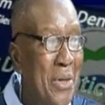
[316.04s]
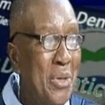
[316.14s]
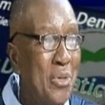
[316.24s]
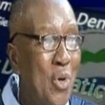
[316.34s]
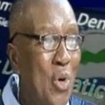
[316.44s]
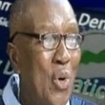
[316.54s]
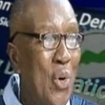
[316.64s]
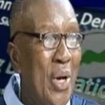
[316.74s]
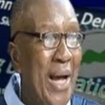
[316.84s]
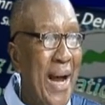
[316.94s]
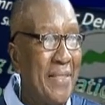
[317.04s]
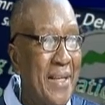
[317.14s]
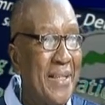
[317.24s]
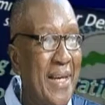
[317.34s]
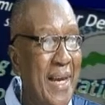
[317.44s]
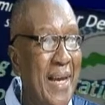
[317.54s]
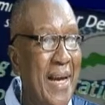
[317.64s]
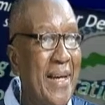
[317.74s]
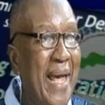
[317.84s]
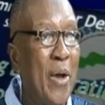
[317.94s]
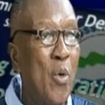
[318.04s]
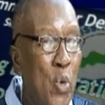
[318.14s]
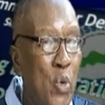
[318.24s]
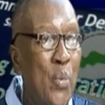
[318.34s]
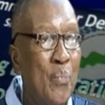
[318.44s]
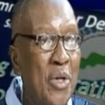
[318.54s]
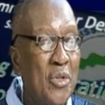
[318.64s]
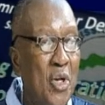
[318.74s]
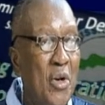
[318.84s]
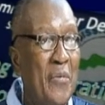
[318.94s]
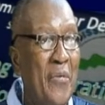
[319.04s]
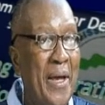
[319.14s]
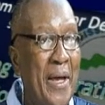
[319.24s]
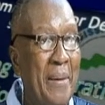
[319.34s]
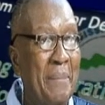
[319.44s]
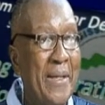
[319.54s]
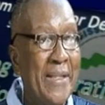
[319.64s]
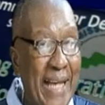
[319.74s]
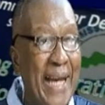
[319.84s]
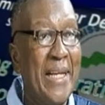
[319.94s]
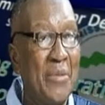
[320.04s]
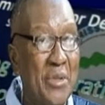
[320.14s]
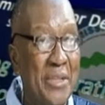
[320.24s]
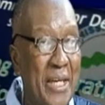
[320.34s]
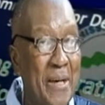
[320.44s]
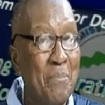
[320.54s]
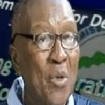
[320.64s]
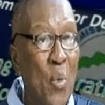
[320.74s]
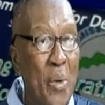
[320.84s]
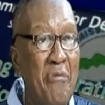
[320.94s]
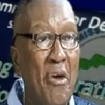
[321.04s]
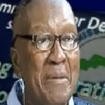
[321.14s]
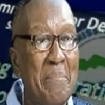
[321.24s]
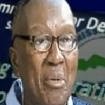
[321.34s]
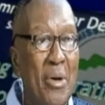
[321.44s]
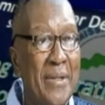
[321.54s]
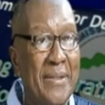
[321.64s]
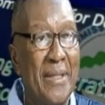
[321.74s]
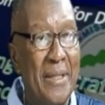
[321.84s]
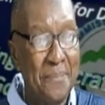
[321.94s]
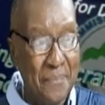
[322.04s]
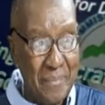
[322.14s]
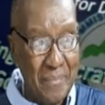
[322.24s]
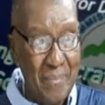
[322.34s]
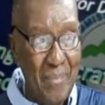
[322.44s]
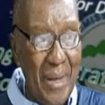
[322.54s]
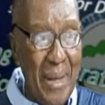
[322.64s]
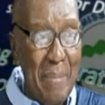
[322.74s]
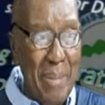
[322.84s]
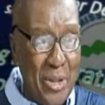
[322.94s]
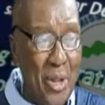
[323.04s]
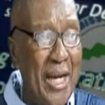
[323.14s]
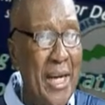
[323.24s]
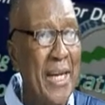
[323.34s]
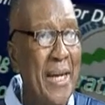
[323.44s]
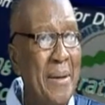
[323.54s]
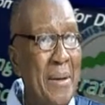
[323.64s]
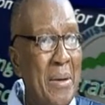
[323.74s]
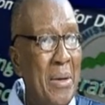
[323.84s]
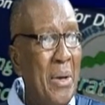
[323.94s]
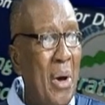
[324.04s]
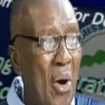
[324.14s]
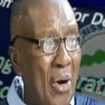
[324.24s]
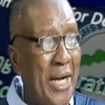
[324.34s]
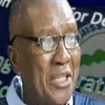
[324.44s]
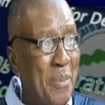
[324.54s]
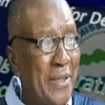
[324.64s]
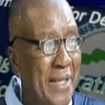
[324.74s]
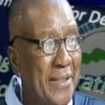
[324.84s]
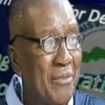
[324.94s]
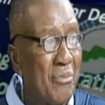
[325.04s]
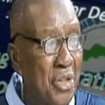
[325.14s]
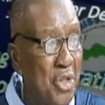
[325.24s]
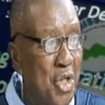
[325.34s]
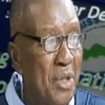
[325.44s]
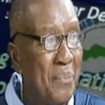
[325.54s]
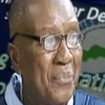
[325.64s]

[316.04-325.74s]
So I think say na a good sort of sign this for say with foreign policy, particularly under this present regime,